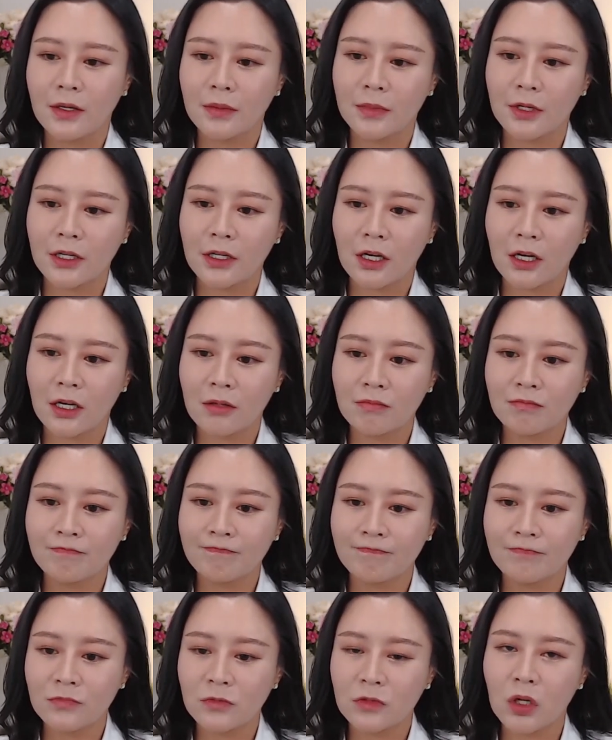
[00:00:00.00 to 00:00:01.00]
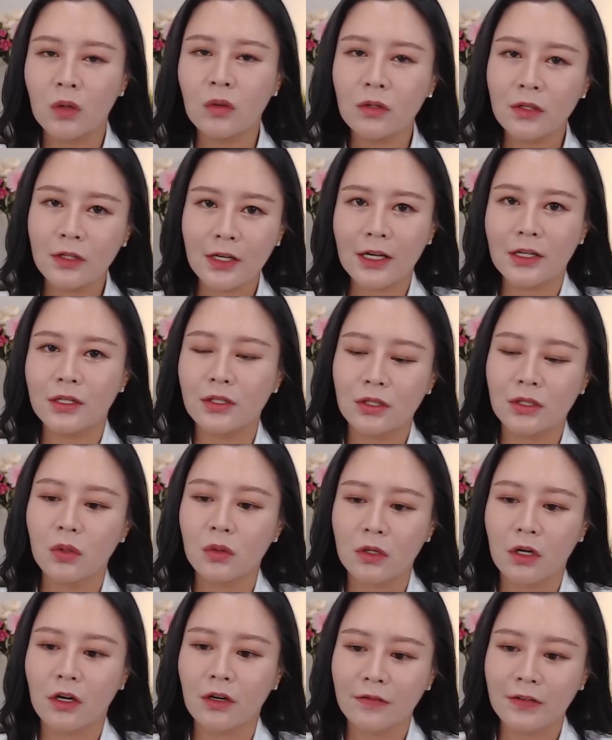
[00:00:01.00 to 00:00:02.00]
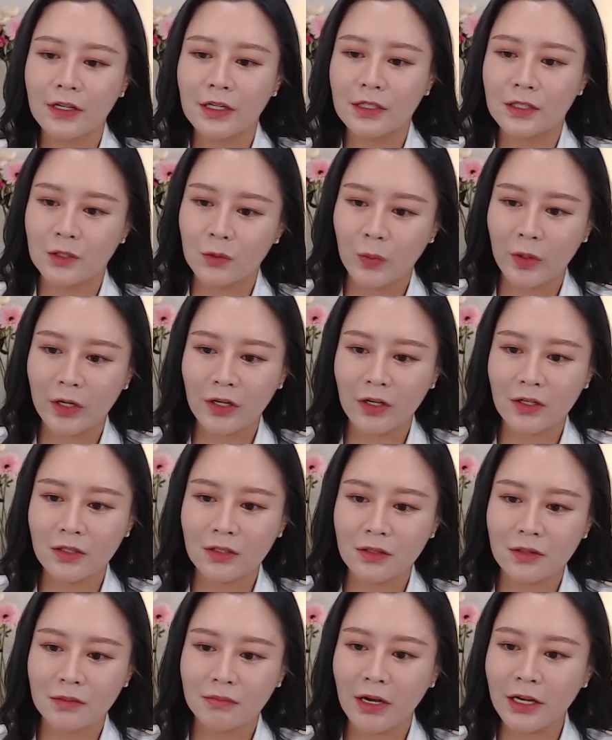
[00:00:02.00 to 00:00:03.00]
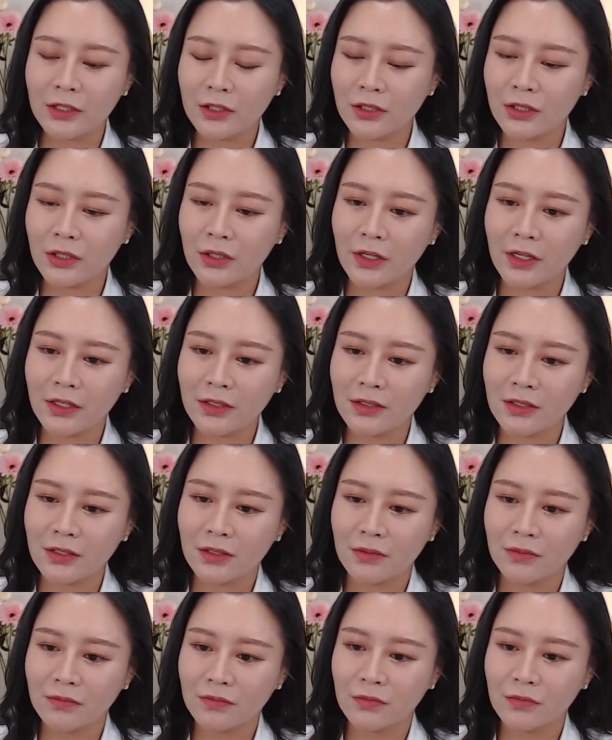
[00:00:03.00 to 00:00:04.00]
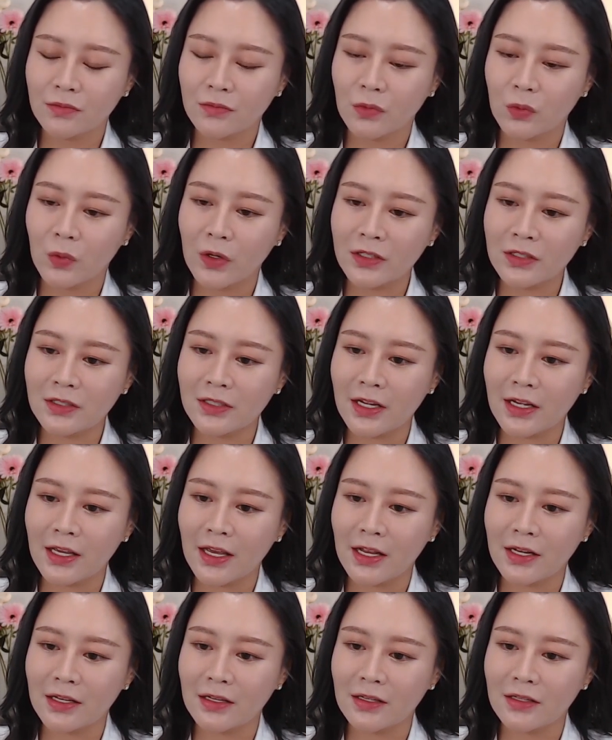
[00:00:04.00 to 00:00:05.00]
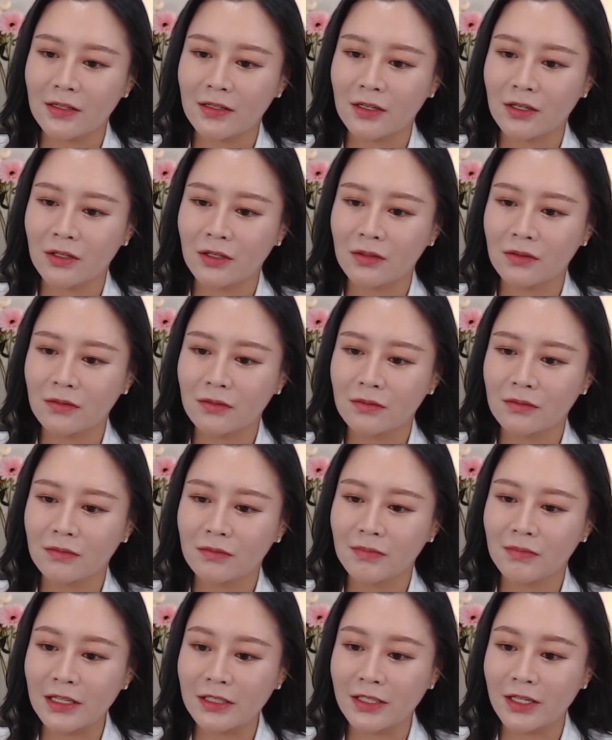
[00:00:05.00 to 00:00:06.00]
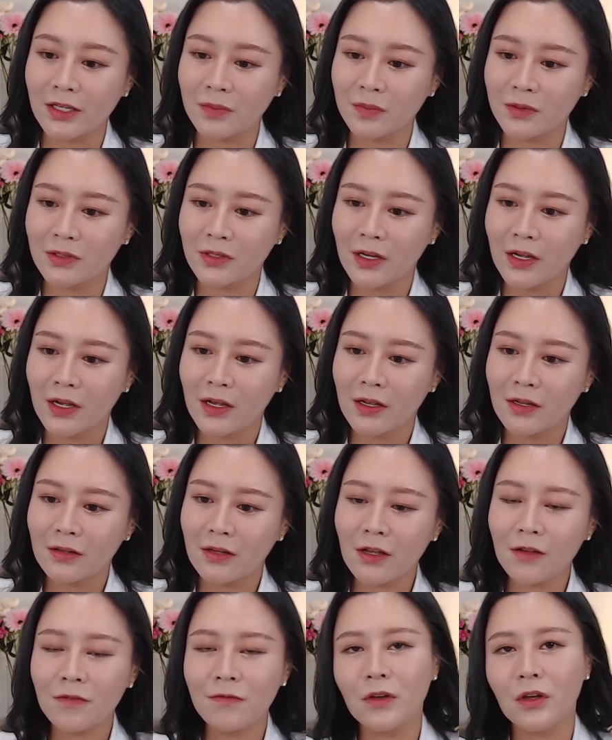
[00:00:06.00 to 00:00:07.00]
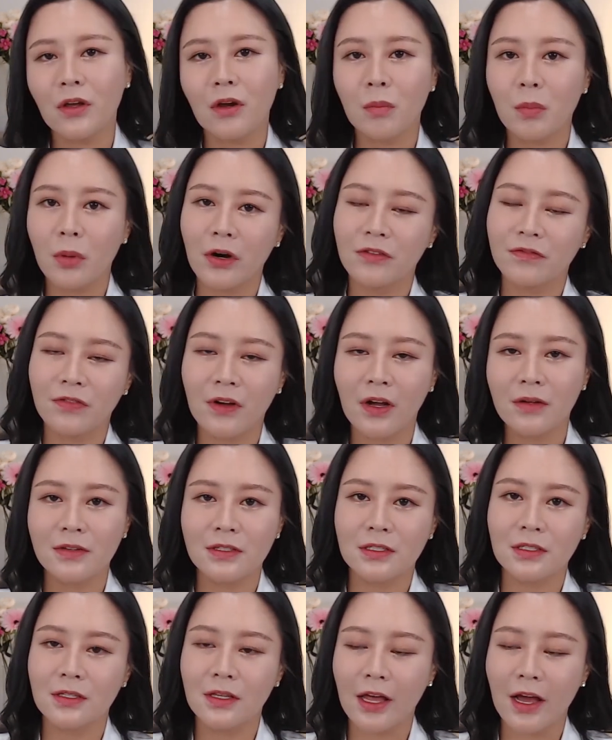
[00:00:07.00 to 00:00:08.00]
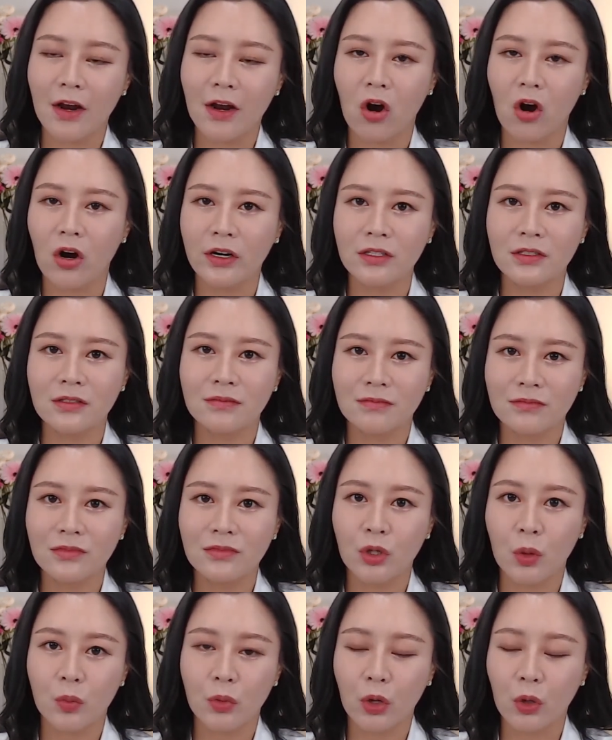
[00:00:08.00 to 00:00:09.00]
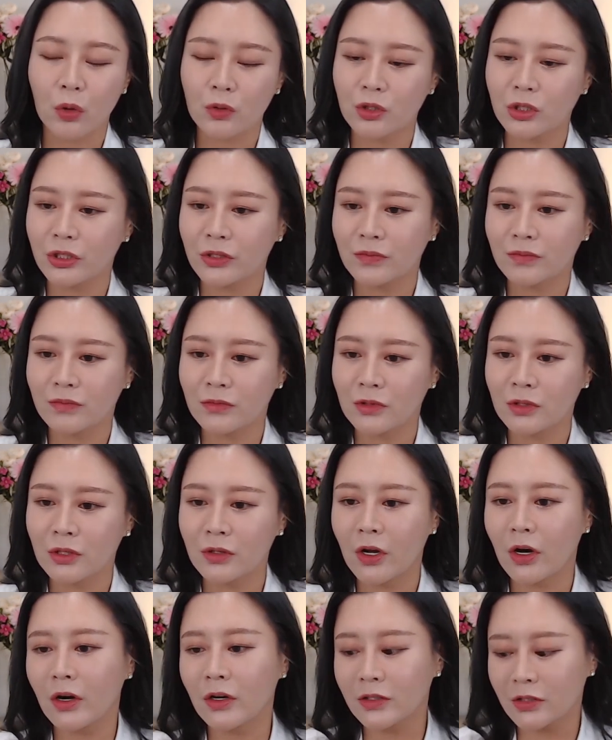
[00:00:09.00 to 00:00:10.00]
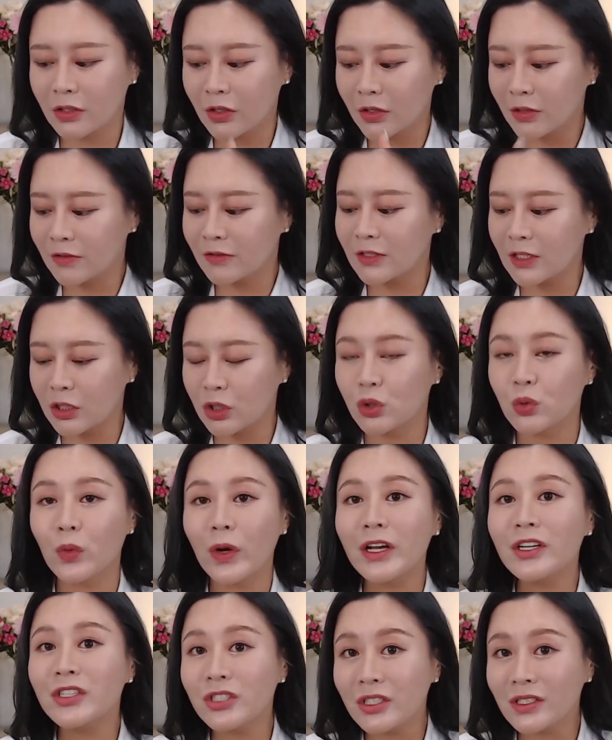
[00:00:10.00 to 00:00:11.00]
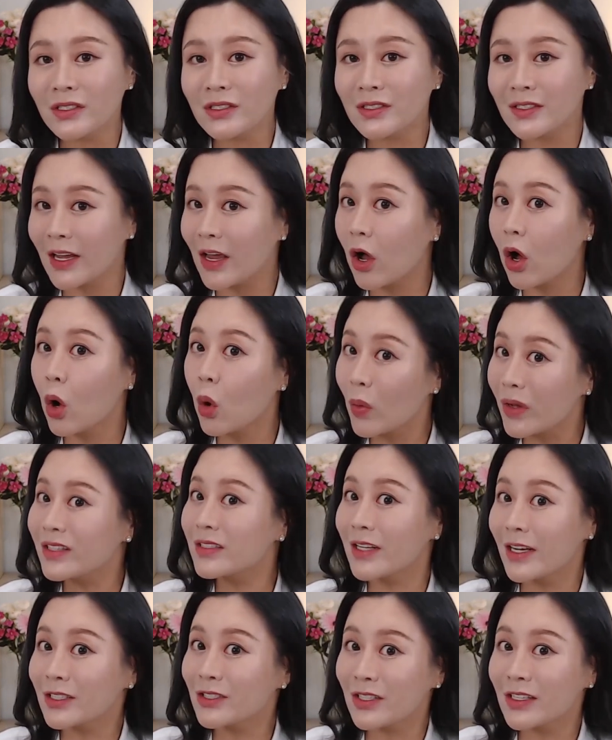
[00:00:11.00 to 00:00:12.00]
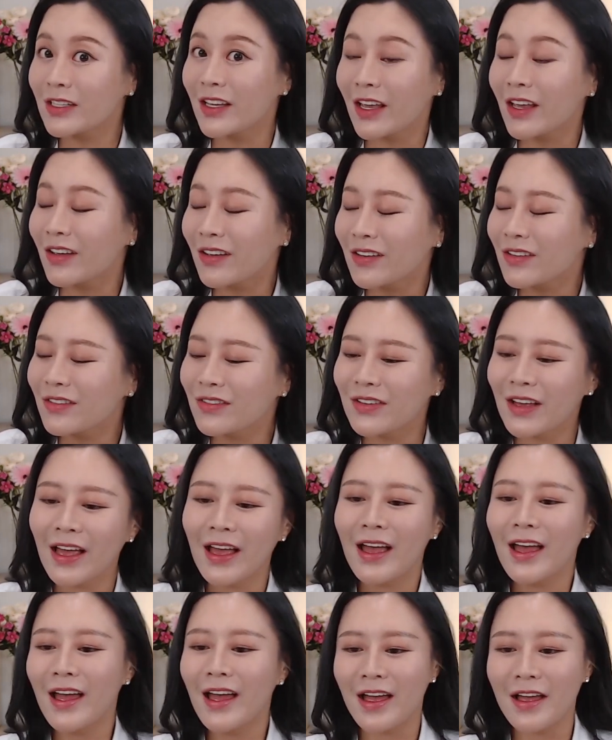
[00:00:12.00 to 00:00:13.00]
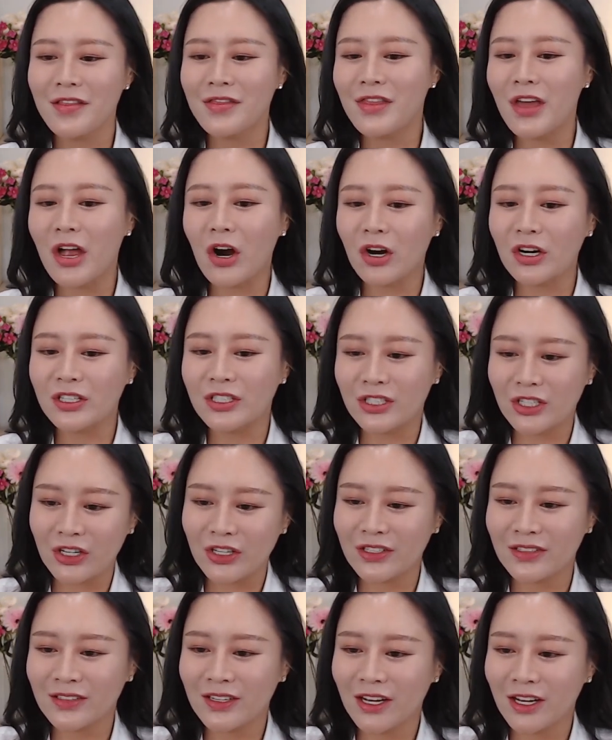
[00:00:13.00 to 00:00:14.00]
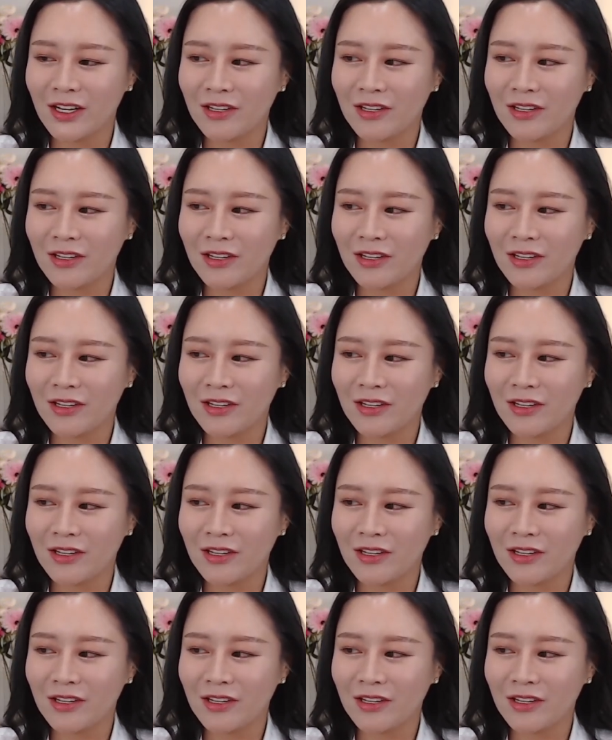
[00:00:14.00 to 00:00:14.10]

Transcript: But don't get so nervous because my students, once they get, my tips, they figure part 5 isn't that hard to approach. There are certain situations they always like to give, and there are certain